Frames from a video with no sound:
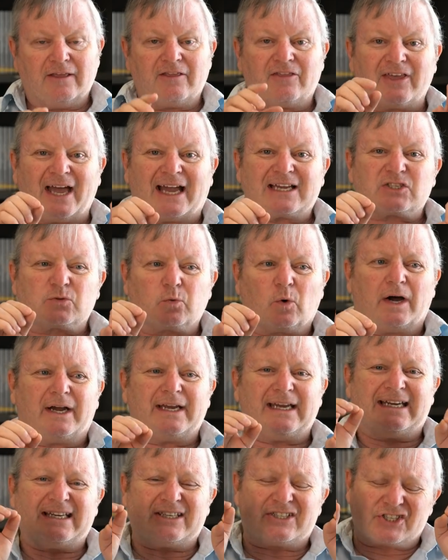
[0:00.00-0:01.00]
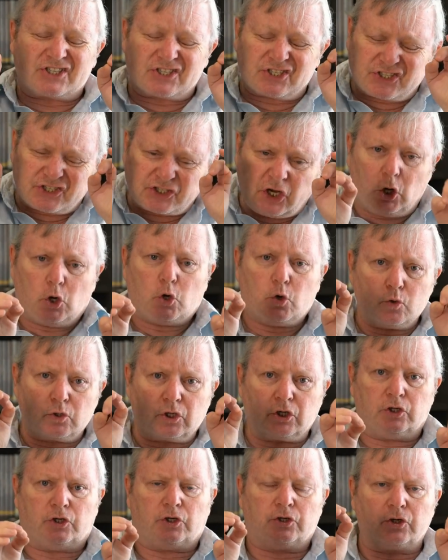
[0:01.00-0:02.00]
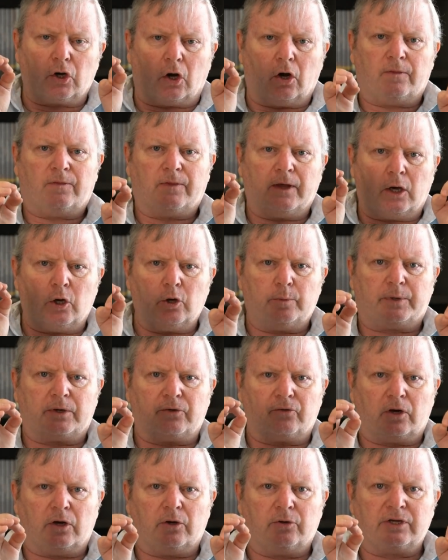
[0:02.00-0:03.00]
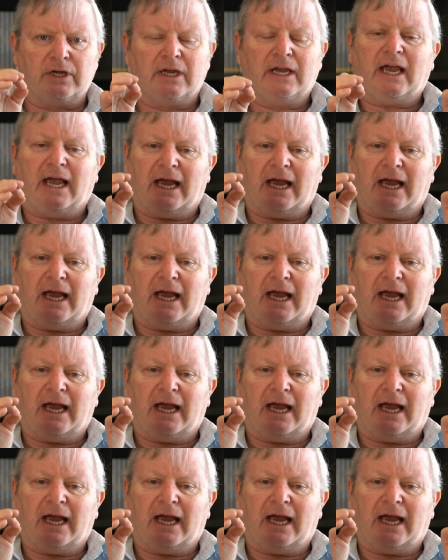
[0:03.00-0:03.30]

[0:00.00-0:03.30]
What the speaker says: That's why it is so good on the open road